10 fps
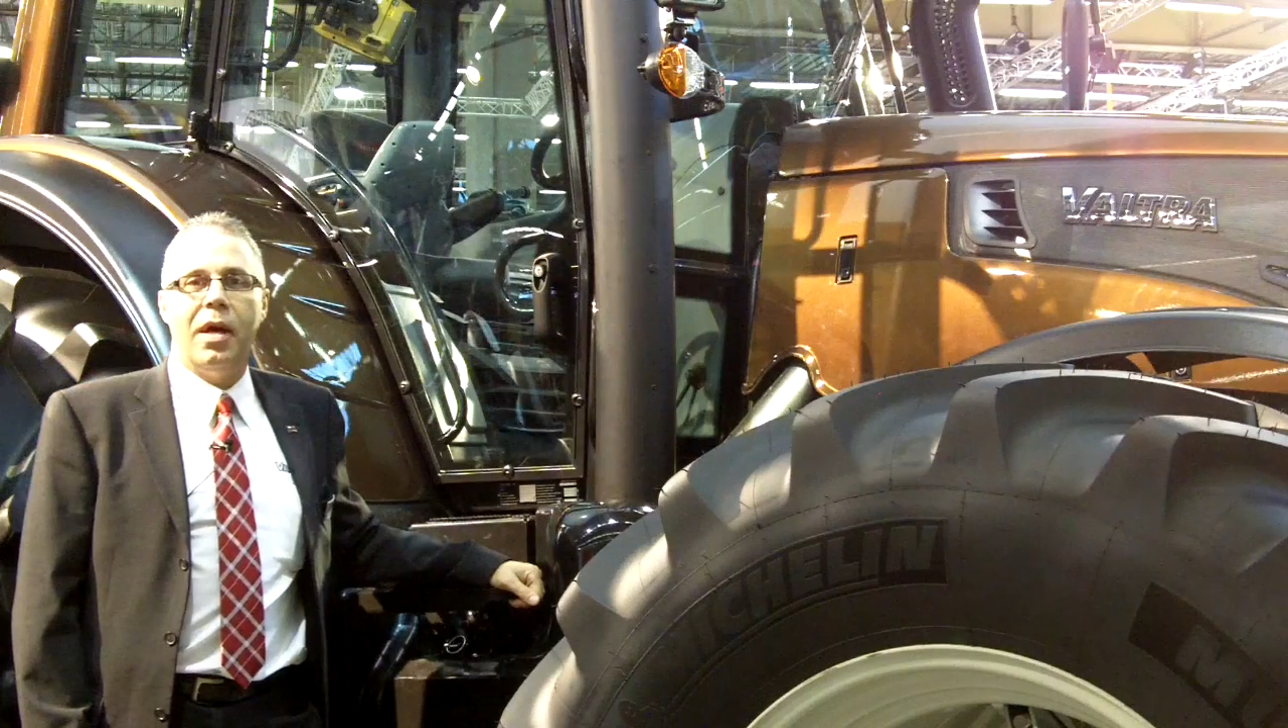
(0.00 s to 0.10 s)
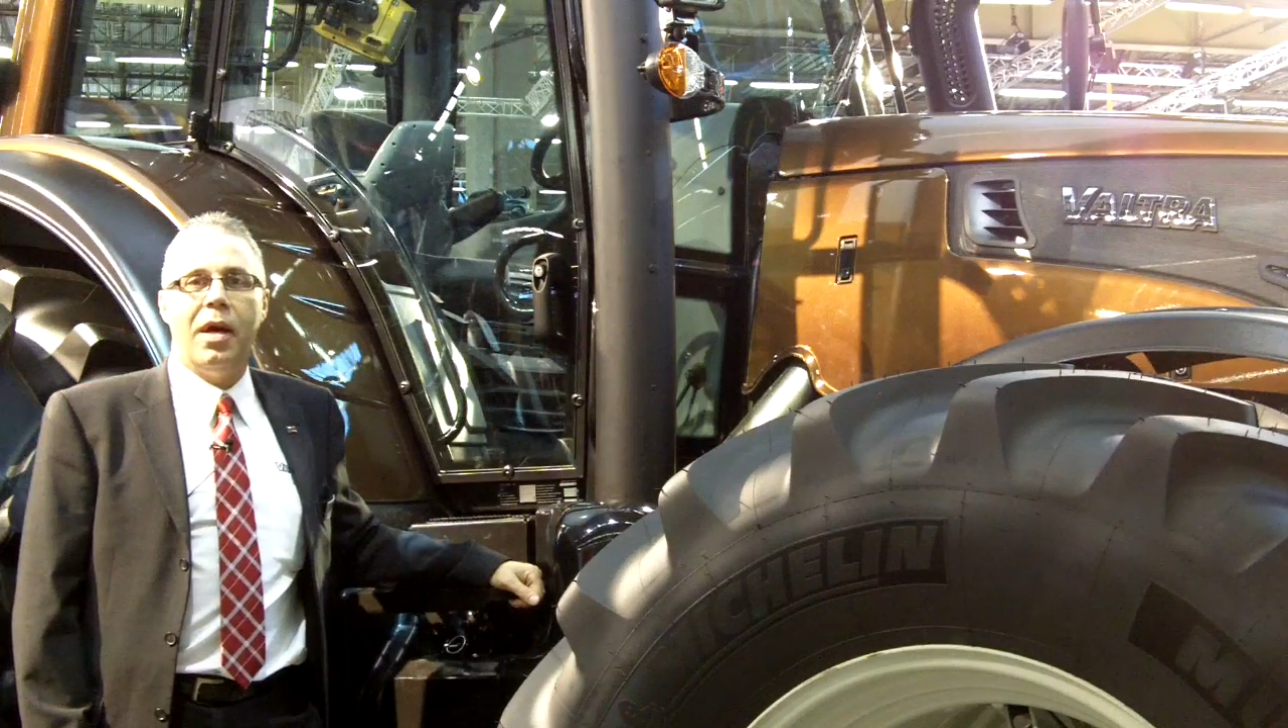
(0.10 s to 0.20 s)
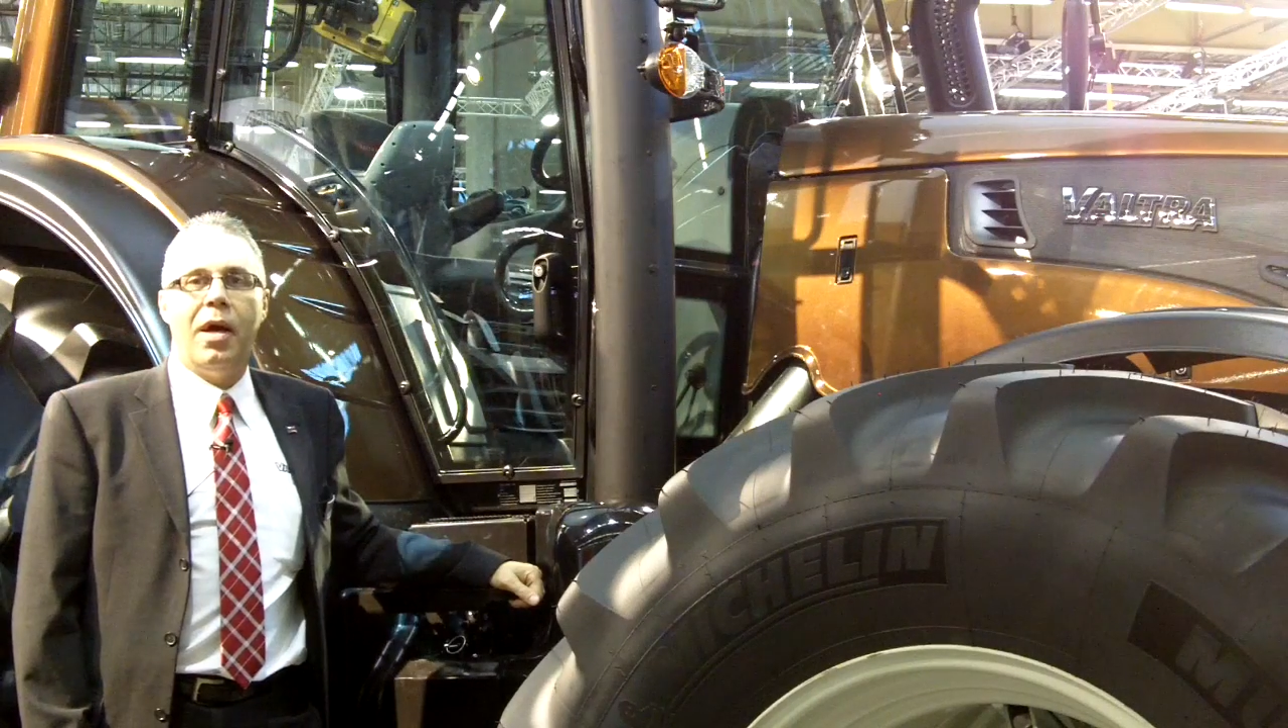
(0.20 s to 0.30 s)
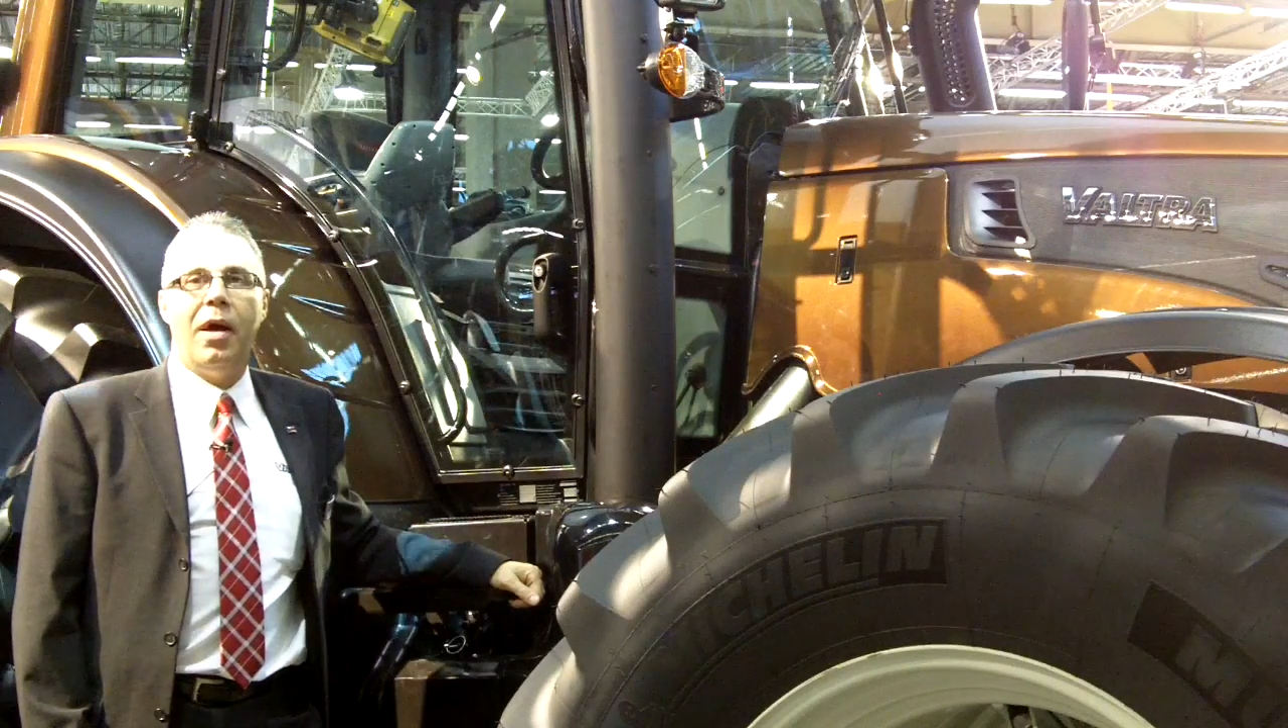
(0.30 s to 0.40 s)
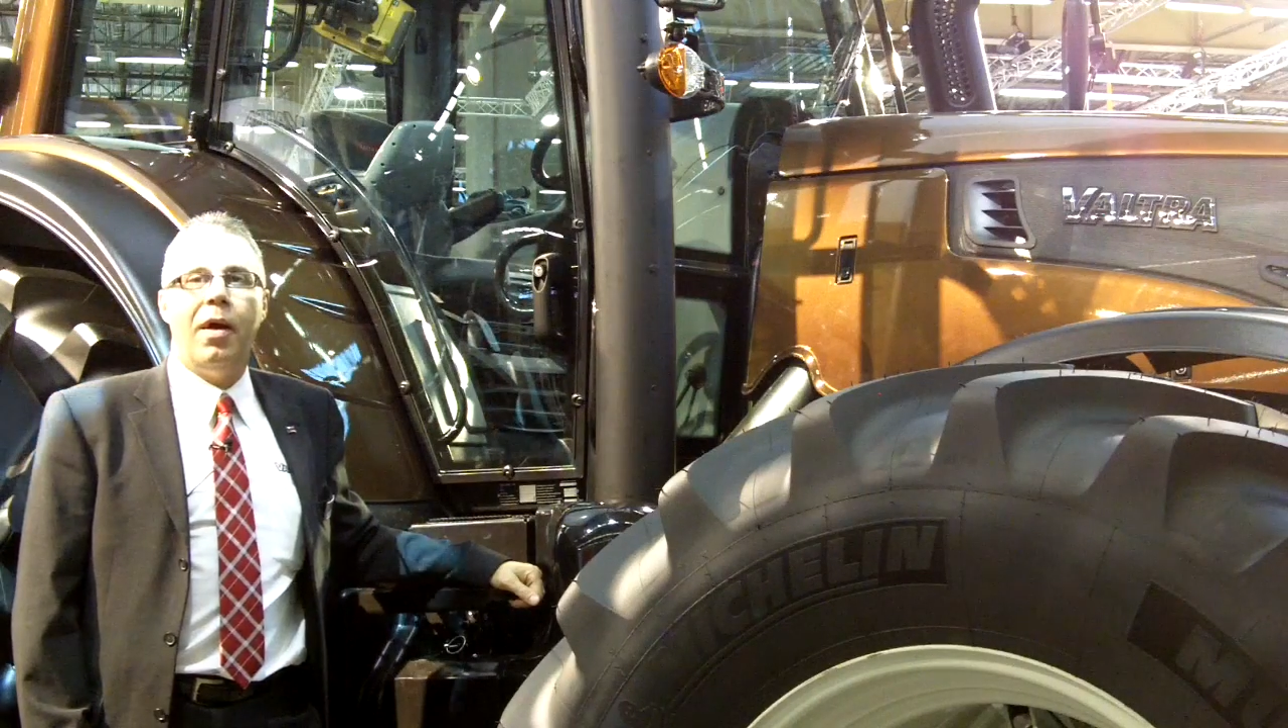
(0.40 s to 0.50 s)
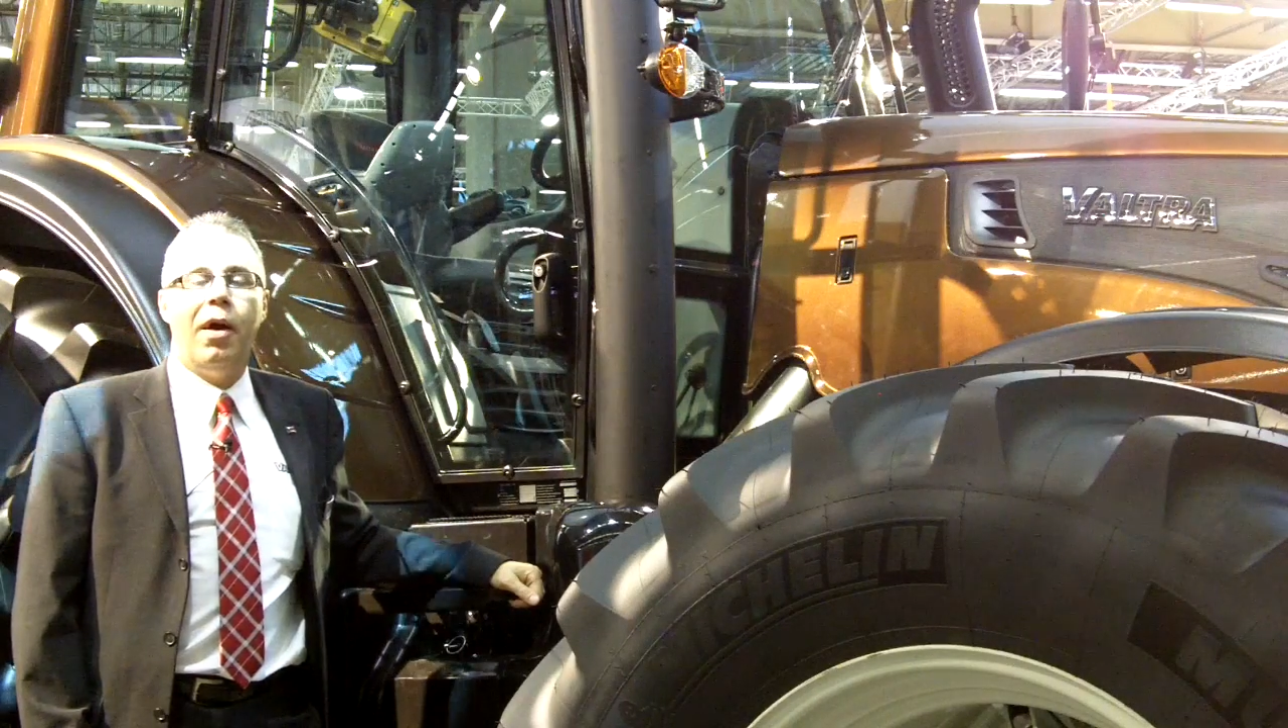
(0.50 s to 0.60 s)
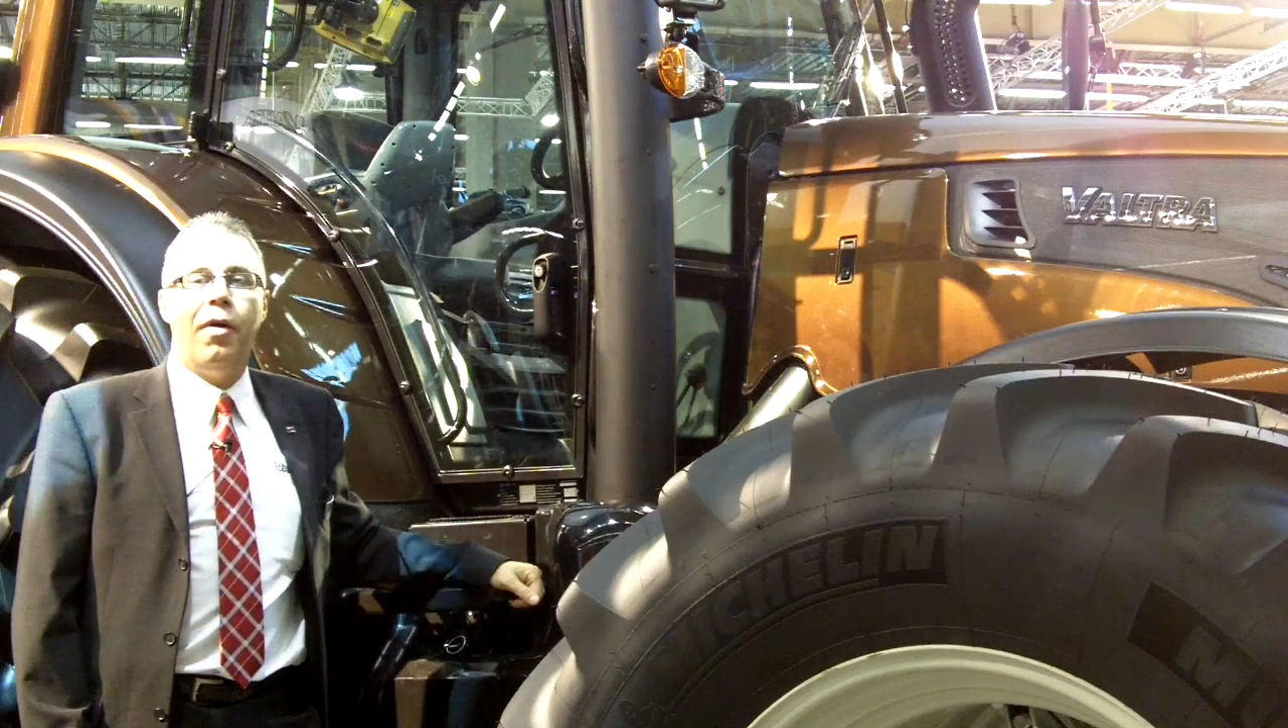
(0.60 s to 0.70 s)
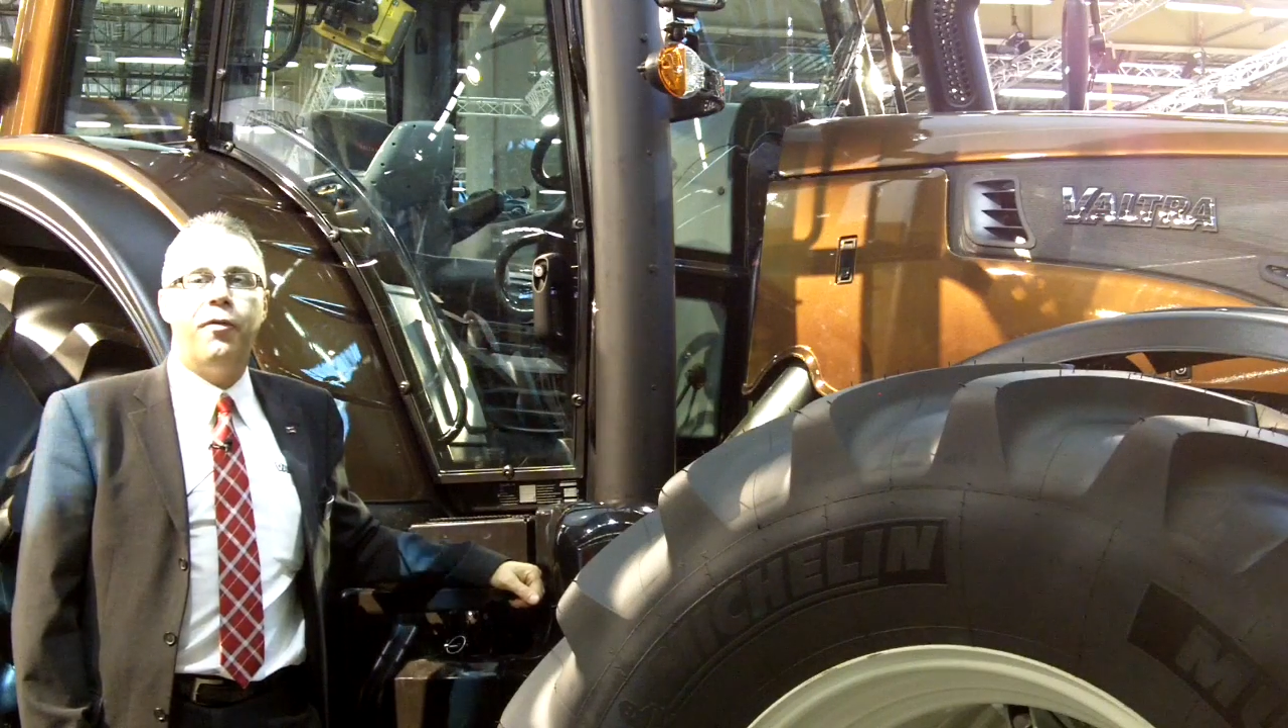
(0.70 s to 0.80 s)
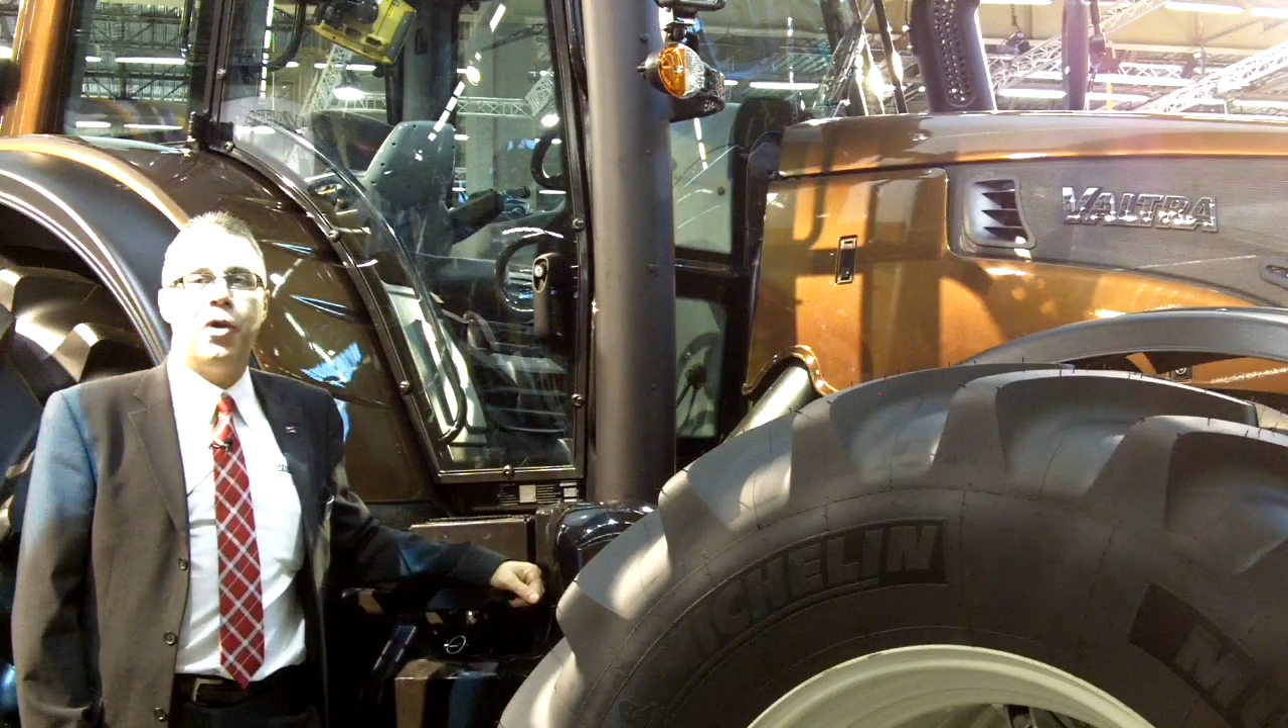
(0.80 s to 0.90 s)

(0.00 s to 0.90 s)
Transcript: a